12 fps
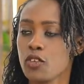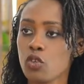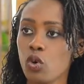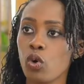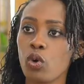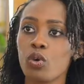
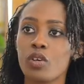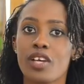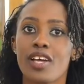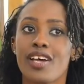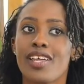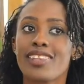So
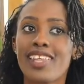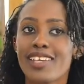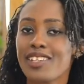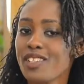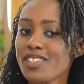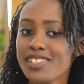
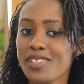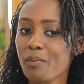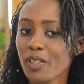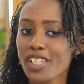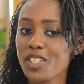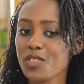it's
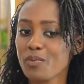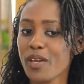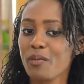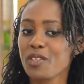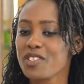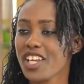important to be
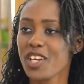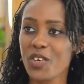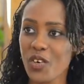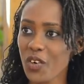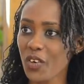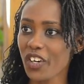able to say
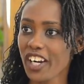no,